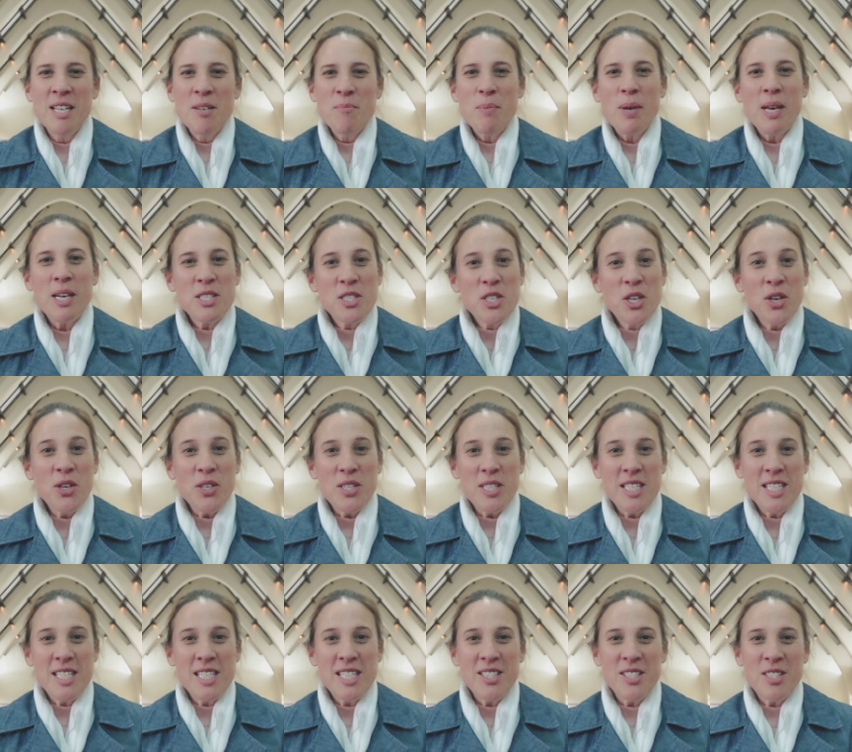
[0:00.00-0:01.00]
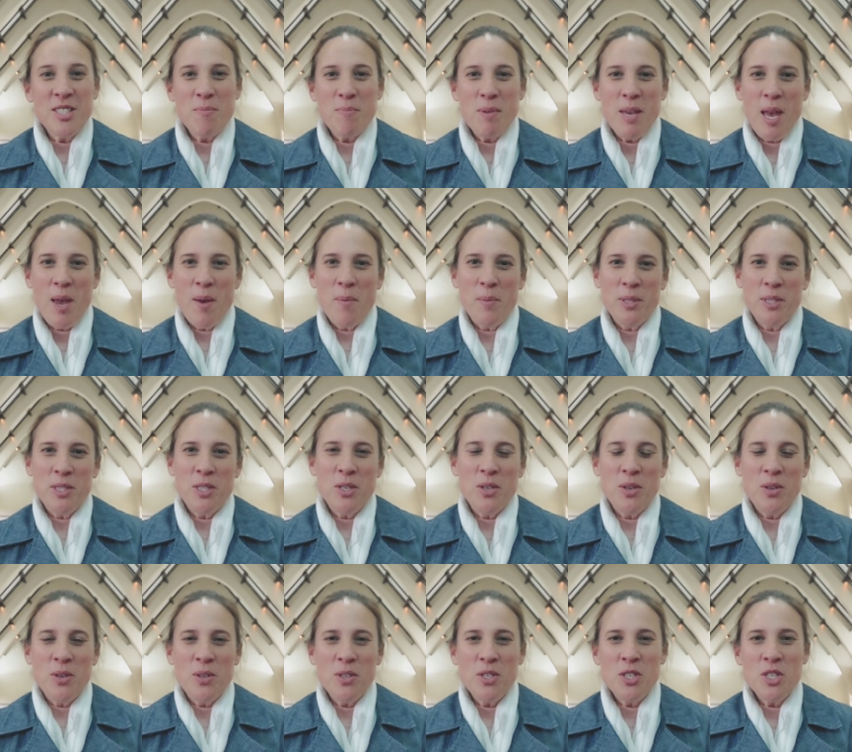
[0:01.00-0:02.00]
but it's good still to be able
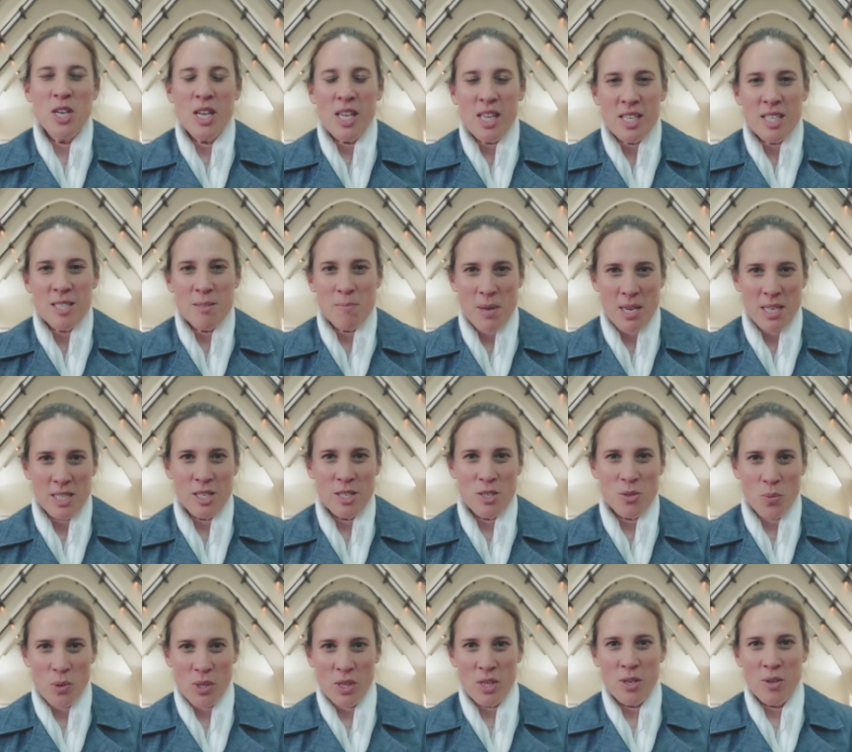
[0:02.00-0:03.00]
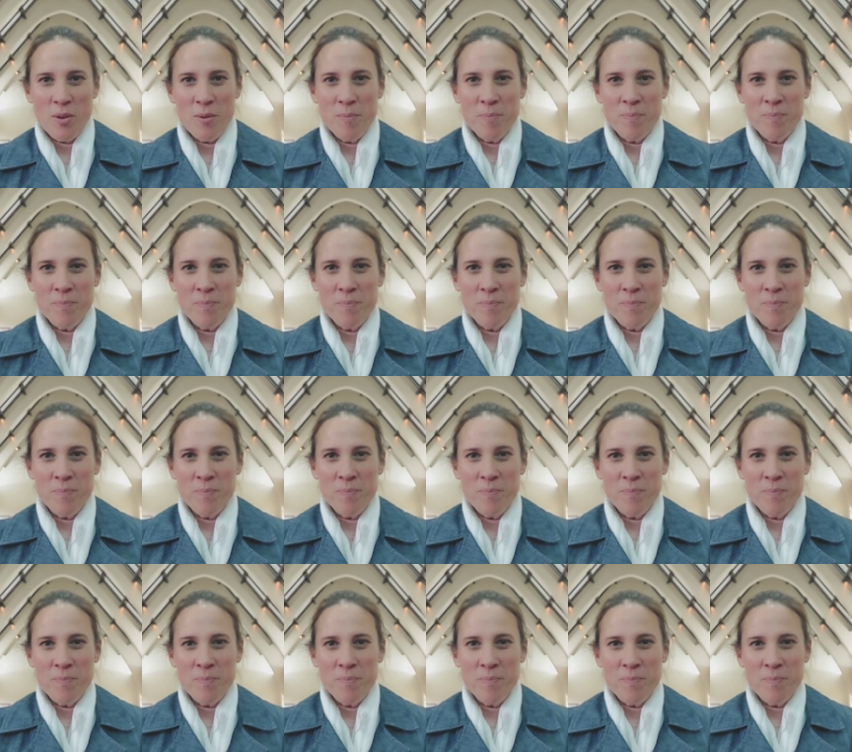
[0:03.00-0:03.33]
to share this message with you.